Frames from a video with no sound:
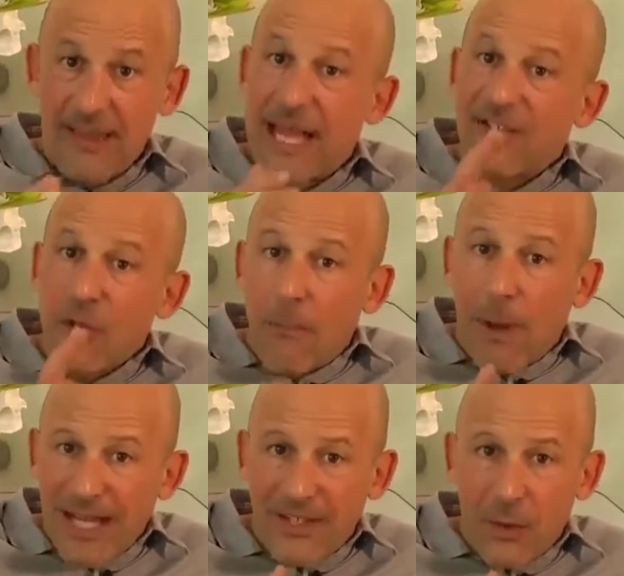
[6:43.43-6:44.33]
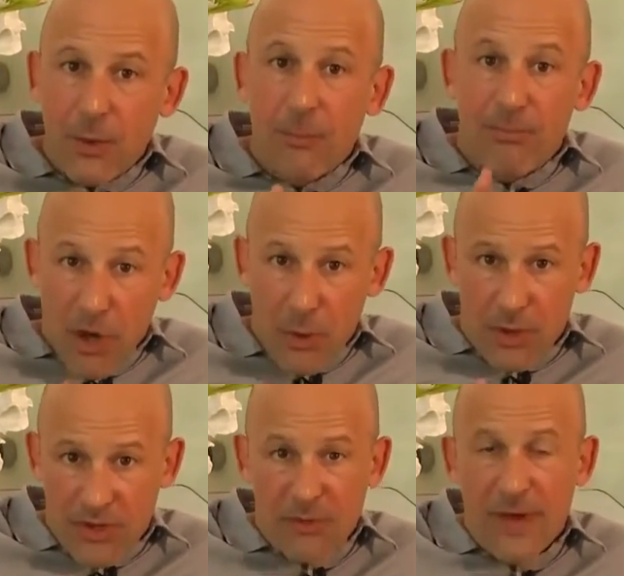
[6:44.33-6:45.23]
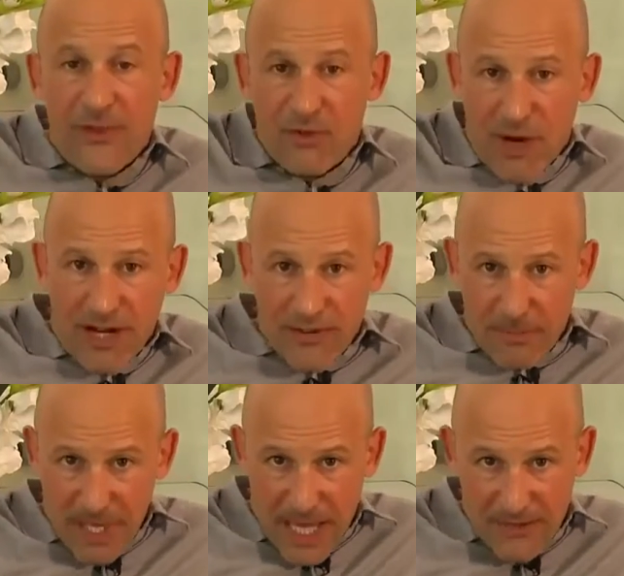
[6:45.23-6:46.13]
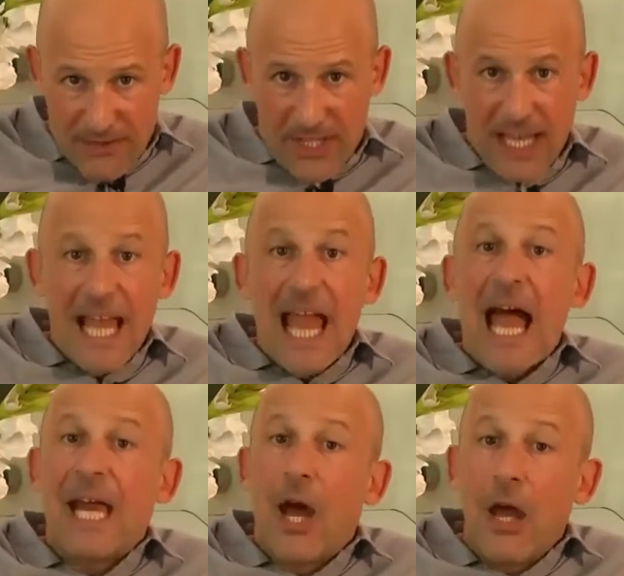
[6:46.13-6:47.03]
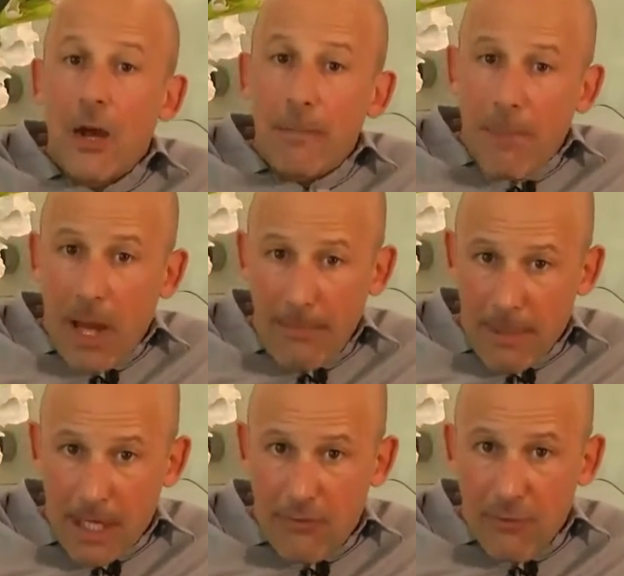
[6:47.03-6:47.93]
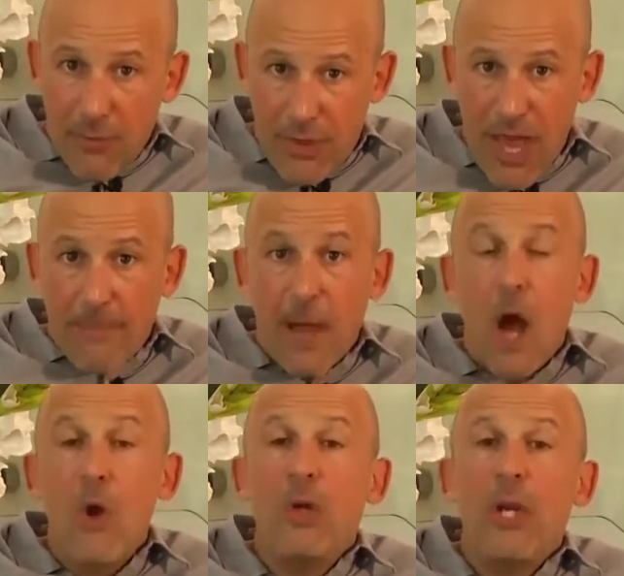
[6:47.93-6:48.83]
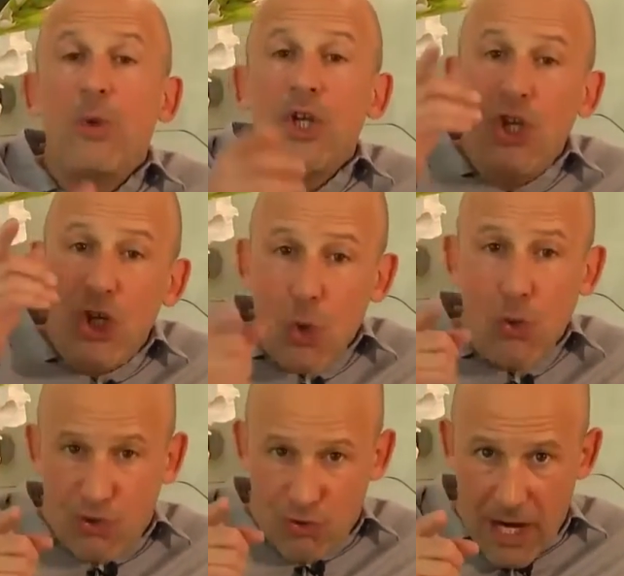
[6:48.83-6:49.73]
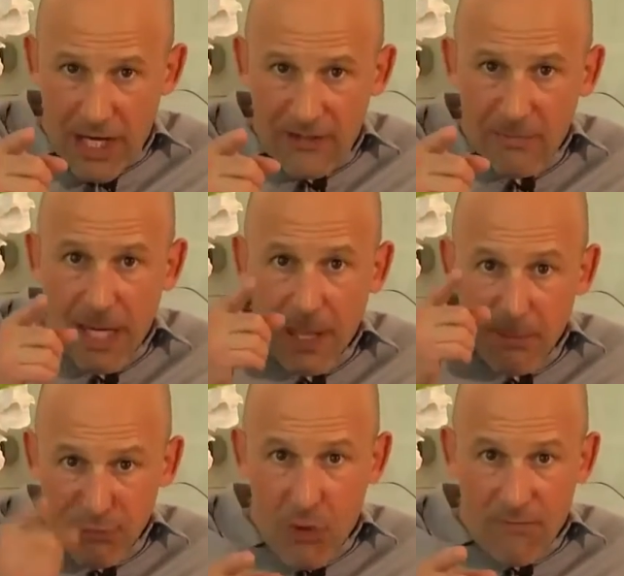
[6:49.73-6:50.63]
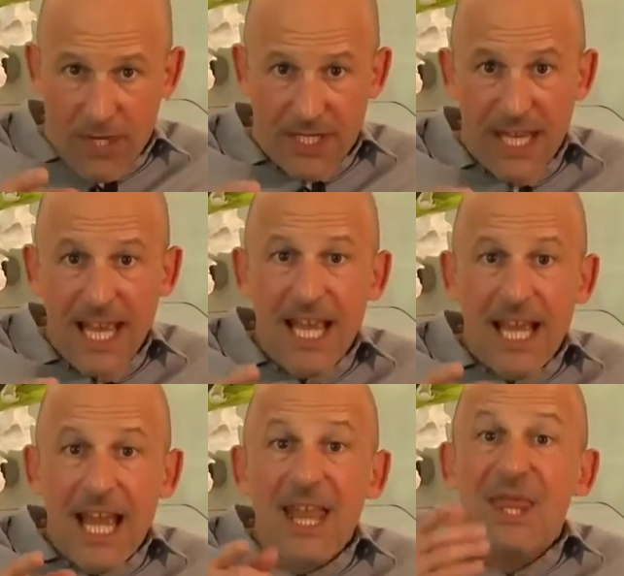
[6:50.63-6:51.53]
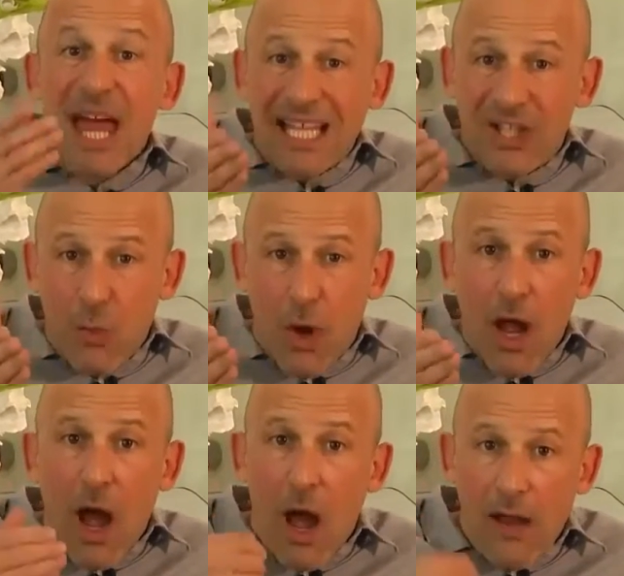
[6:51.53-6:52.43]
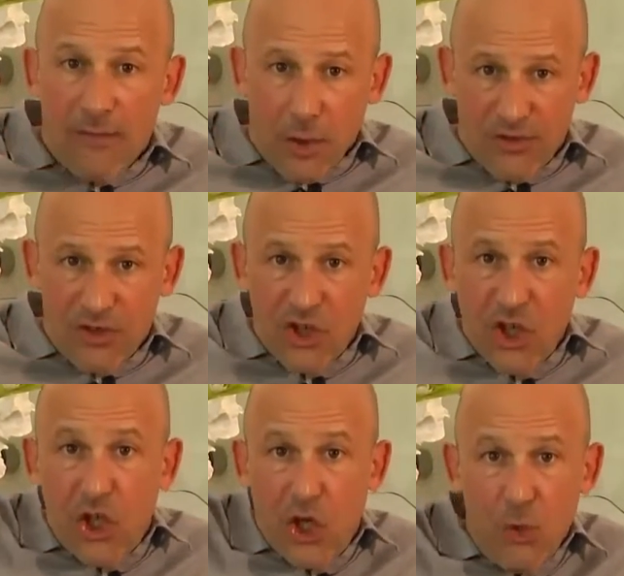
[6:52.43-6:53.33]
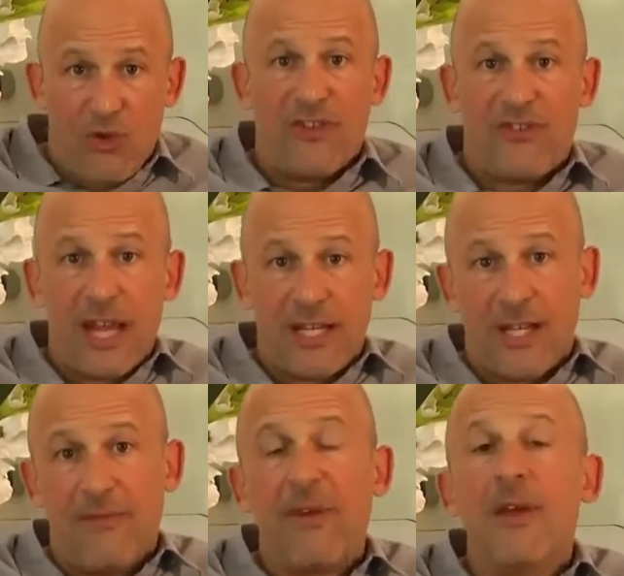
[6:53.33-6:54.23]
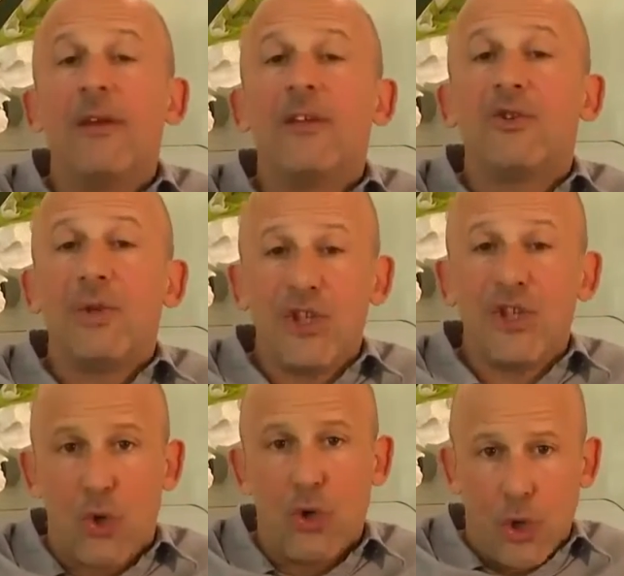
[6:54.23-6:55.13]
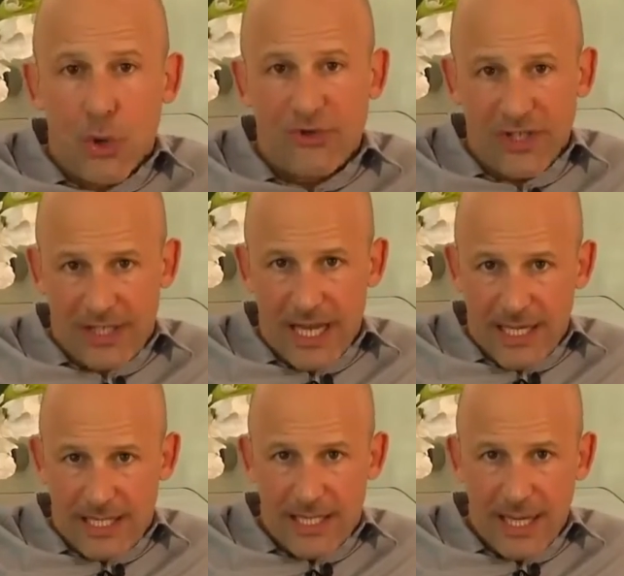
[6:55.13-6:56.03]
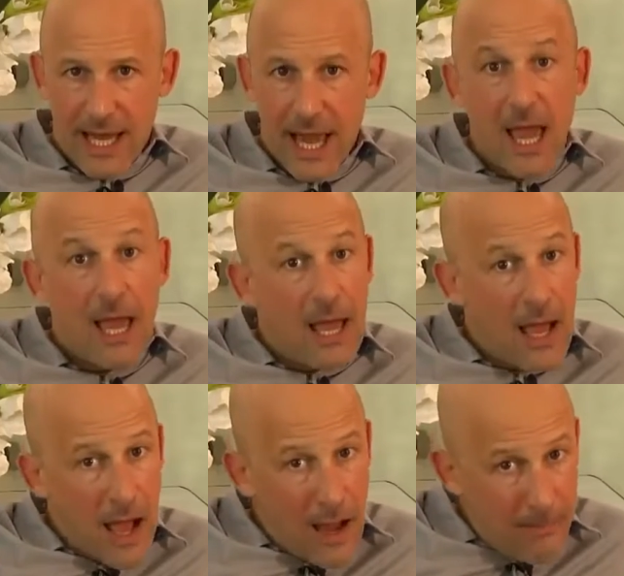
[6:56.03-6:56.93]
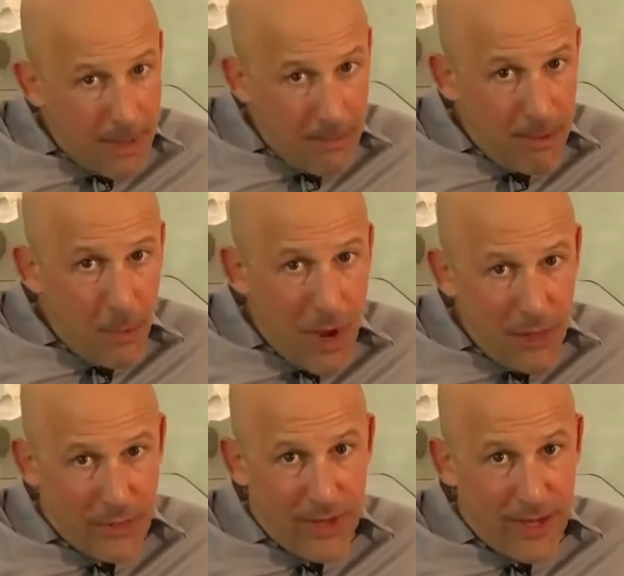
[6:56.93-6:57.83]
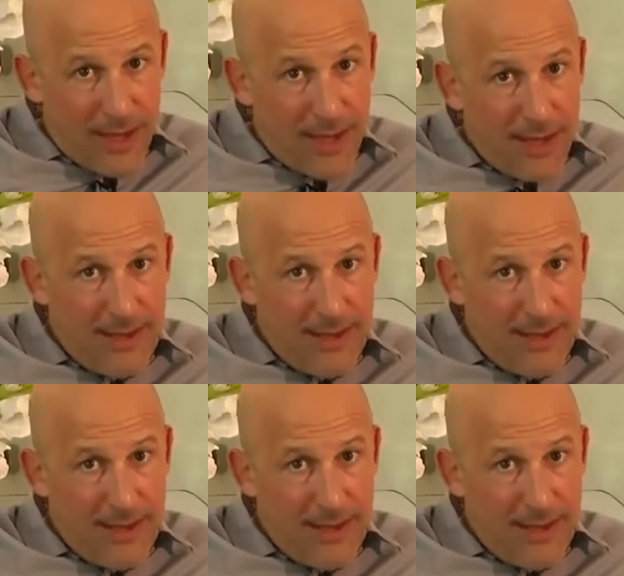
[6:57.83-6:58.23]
that's not my deal with the brokers where the trades are placed. And I earn my money from them only when your trades make a profit. That's why I've got such a huge incentive to ensure your success. I may be wealthy,